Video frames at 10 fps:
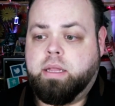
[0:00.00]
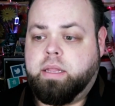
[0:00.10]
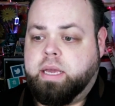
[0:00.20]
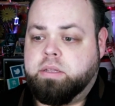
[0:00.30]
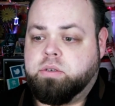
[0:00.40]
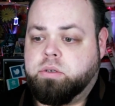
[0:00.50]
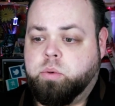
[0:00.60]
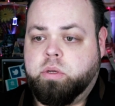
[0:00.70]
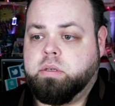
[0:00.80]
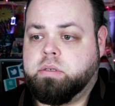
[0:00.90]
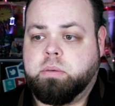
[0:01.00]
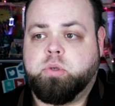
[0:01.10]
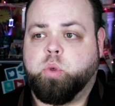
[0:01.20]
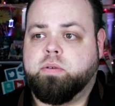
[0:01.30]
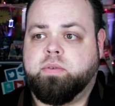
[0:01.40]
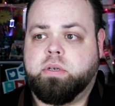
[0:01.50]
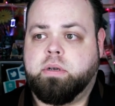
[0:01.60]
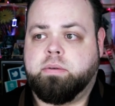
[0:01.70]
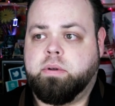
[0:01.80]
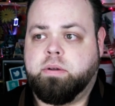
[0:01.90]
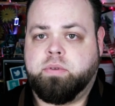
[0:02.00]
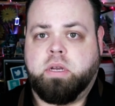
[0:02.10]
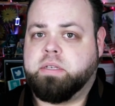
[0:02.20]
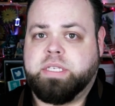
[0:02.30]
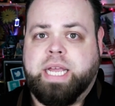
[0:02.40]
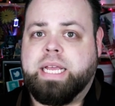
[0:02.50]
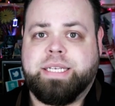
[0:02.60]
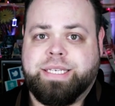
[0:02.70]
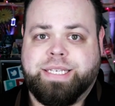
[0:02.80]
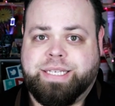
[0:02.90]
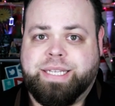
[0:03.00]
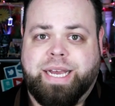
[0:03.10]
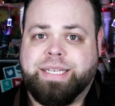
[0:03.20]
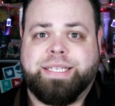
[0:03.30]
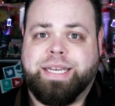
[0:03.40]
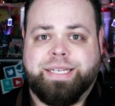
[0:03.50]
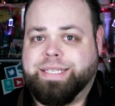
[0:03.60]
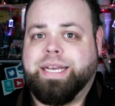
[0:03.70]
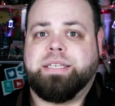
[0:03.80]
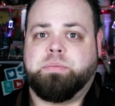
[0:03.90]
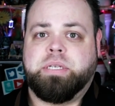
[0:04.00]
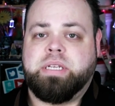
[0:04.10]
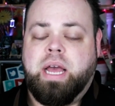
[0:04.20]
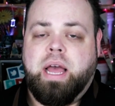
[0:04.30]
the kids are doing some sort of a, a, a, state testing assessment,